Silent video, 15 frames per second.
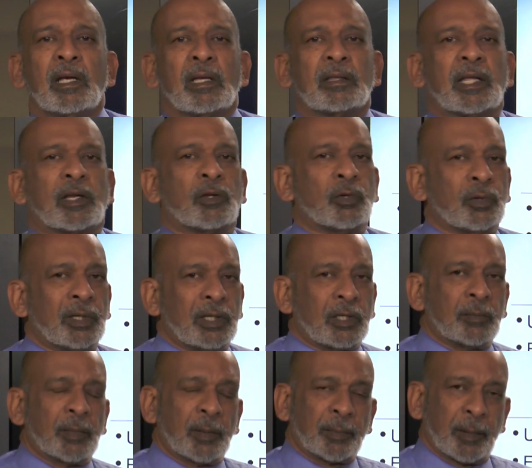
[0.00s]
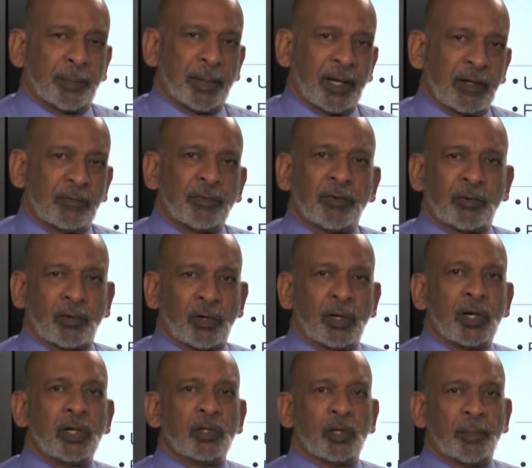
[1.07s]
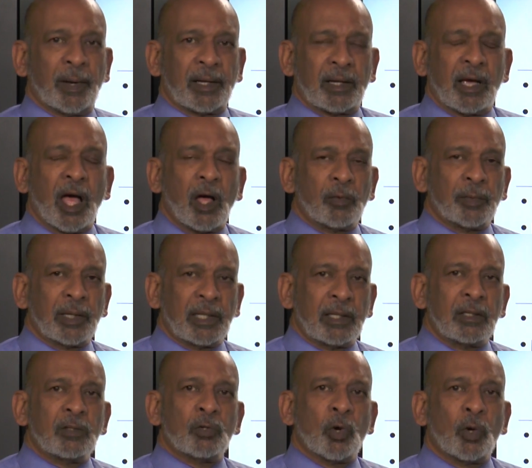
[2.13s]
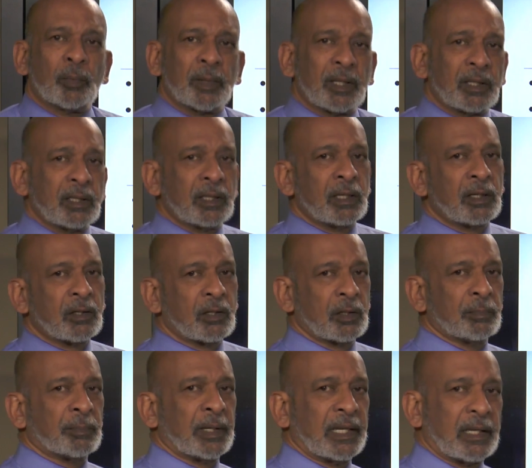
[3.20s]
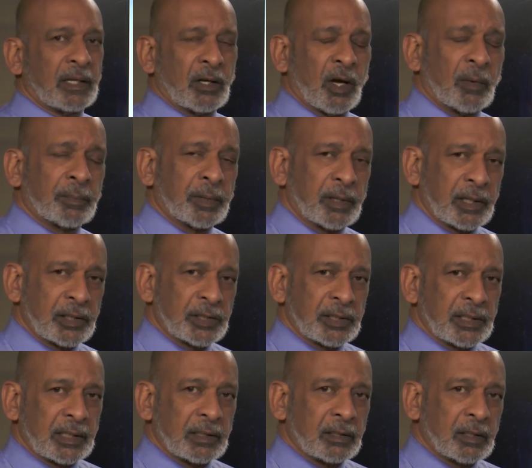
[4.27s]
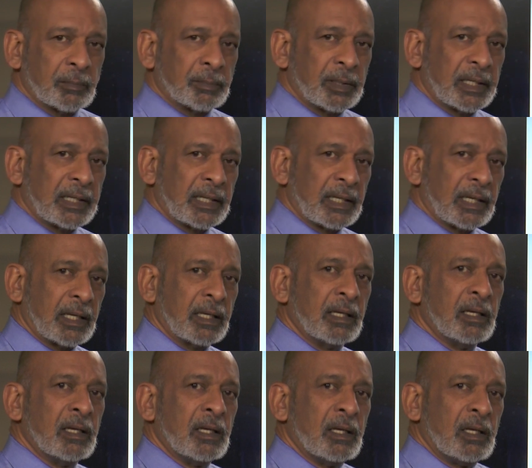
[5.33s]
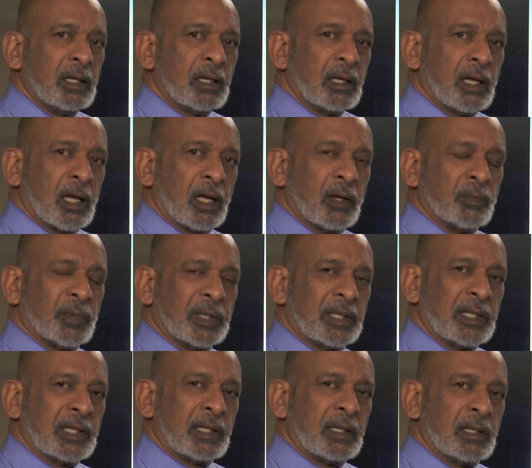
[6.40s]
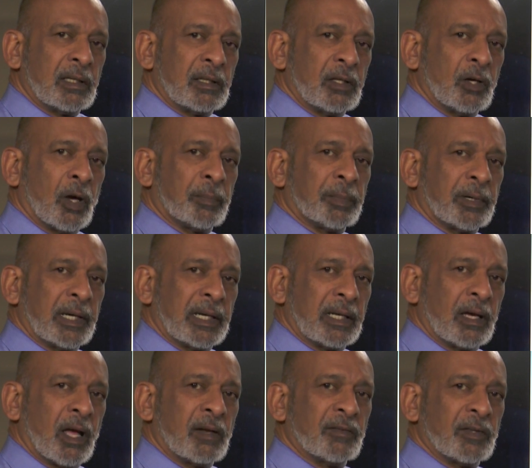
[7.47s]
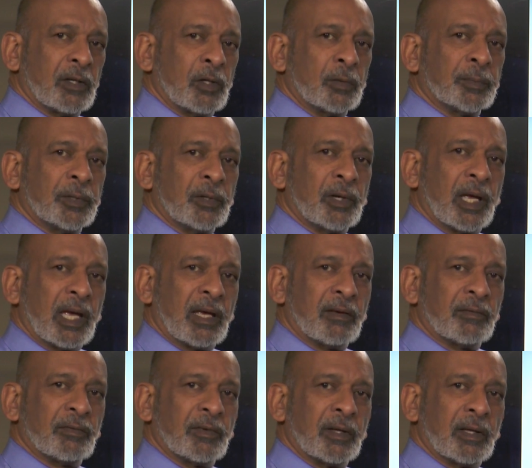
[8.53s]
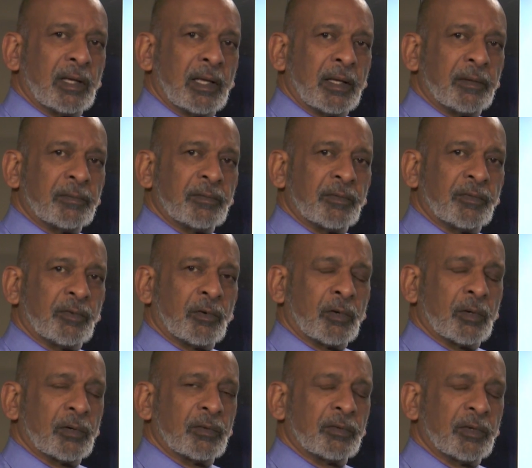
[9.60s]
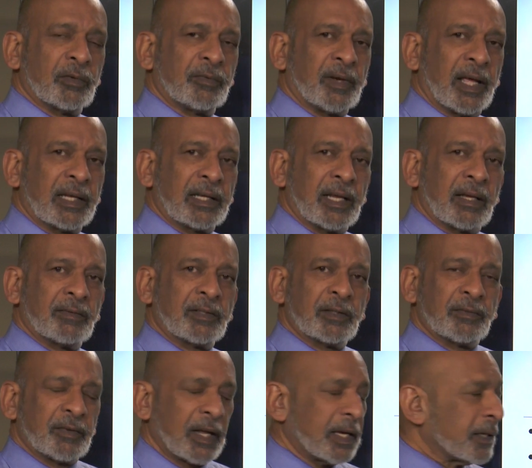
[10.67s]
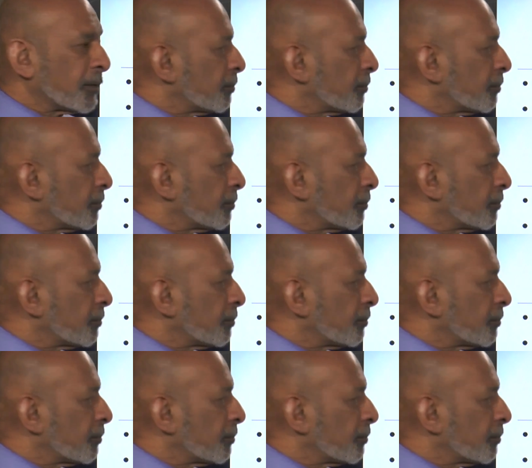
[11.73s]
that you need to be prepared for, no matter how many normal, completely operational, completely within the operating envelope you have for flight after flight.